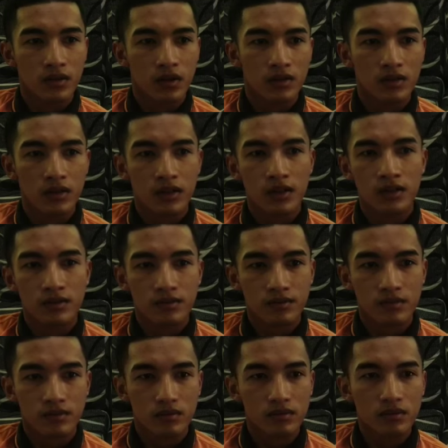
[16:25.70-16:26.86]
costing,
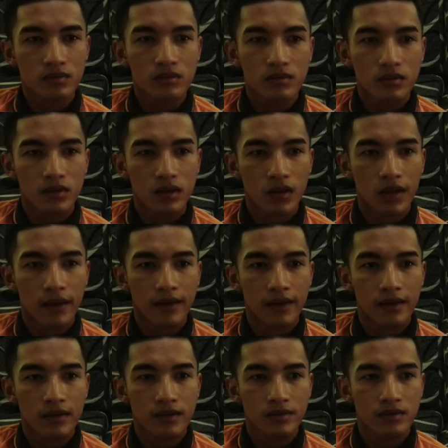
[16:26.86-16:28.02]

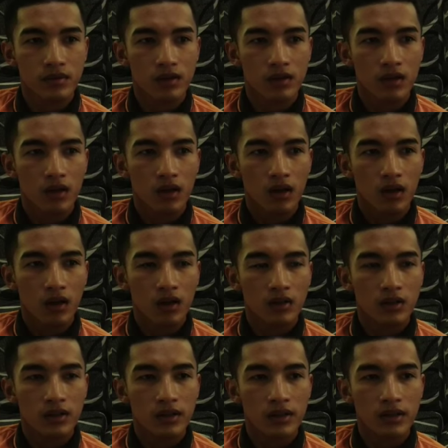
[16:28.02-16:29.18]
and
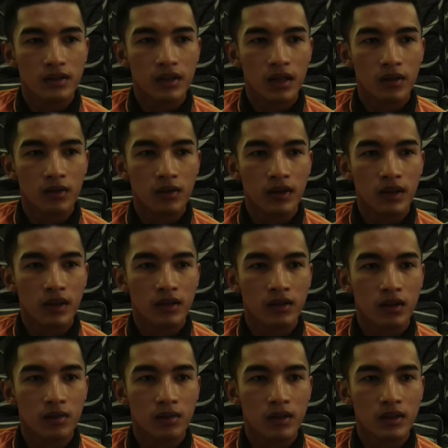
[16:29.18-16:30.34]
all these hardware and
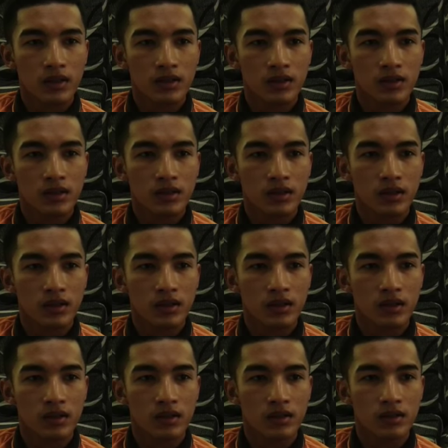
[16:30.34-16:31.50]
components,
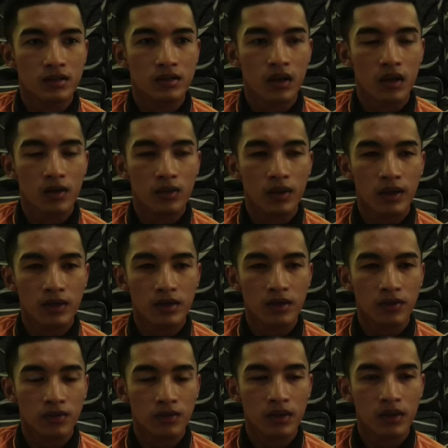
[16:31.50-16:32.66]
hardware and
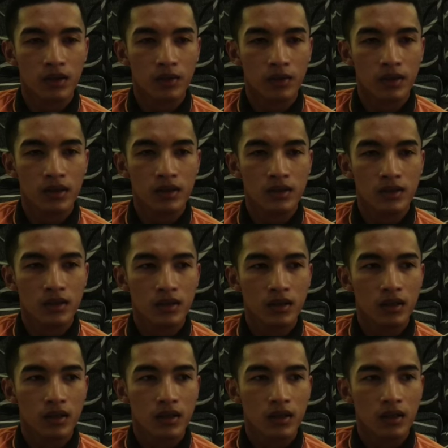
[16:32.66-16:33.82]
software components,
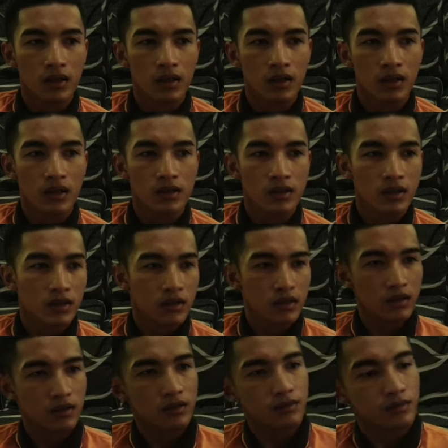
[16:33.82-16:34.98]

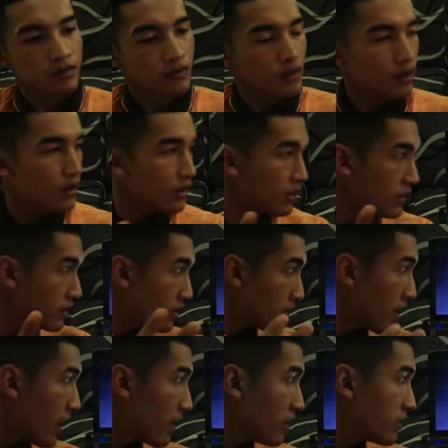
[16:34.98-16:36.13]
actually is
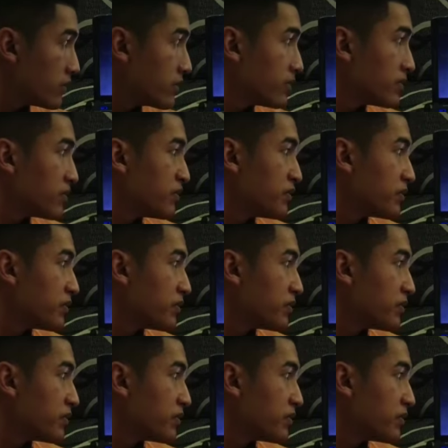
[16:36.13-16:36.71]
around